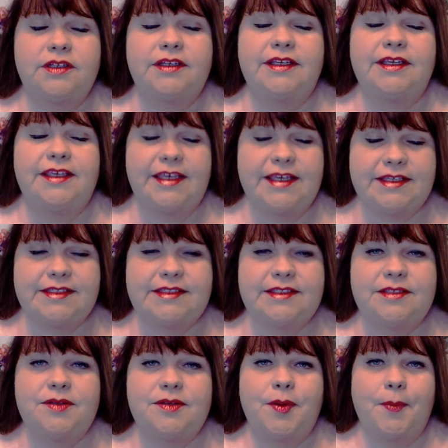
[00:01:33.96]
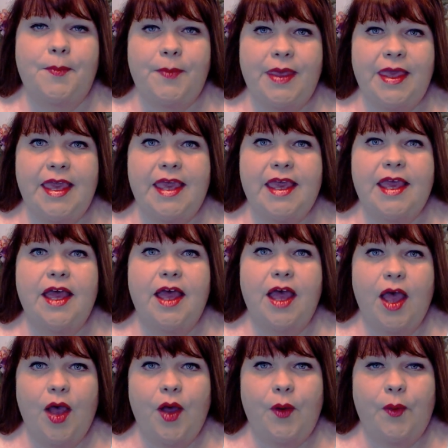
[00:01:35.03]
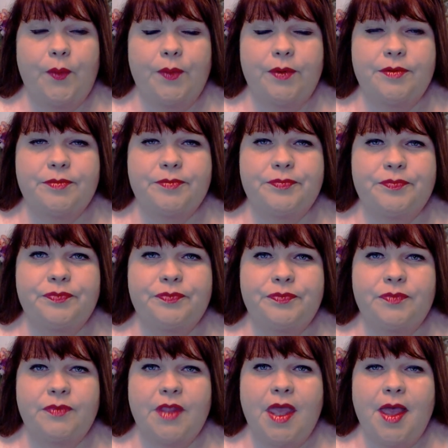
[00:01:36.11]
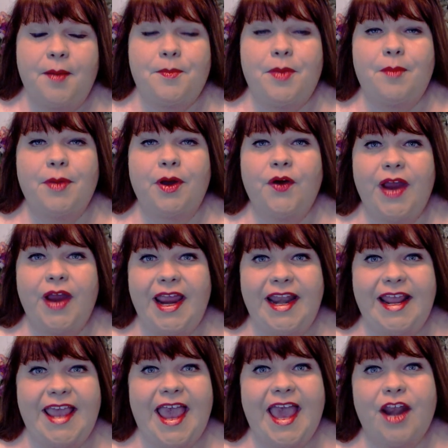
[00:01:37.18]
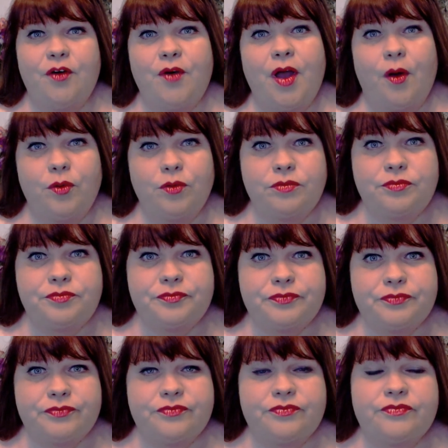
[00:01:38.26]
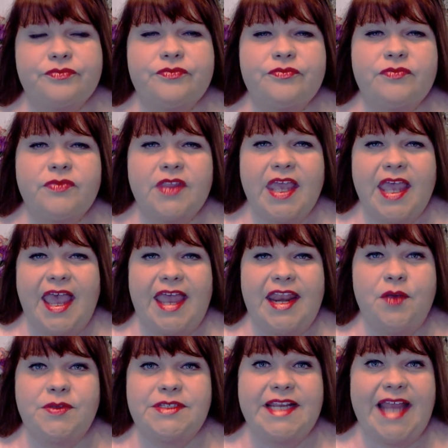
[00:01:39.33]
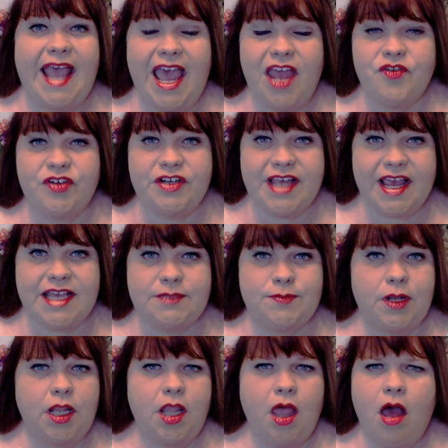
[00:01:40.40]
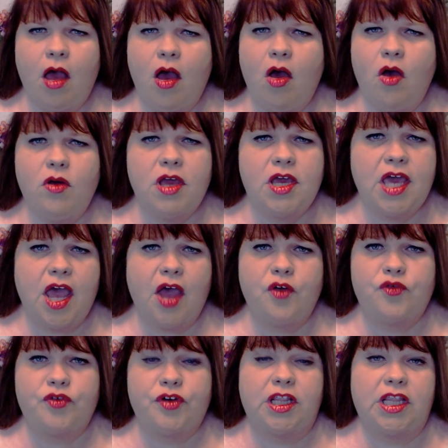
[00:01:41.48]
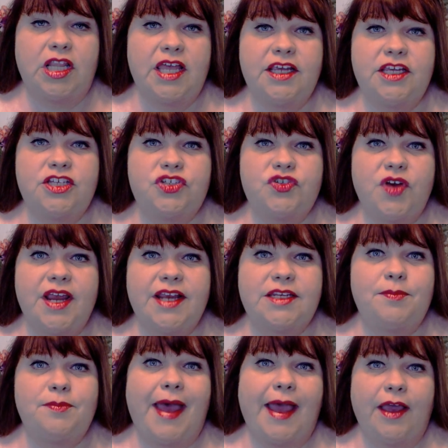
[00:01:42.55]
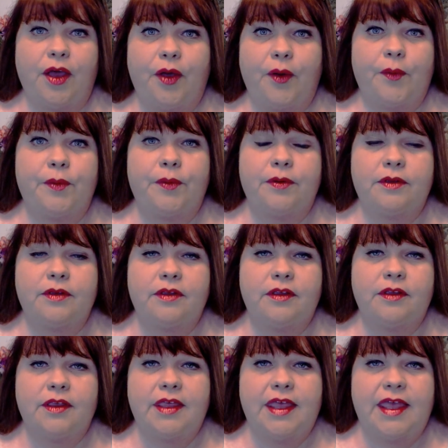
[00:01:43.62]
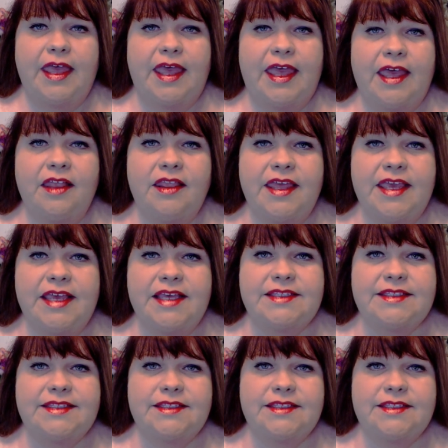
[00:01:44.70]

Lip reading: Yes, B-O. But my granny had her own, and it was an advertisement long ago for Lucky Strike Tobacco, Lsmft.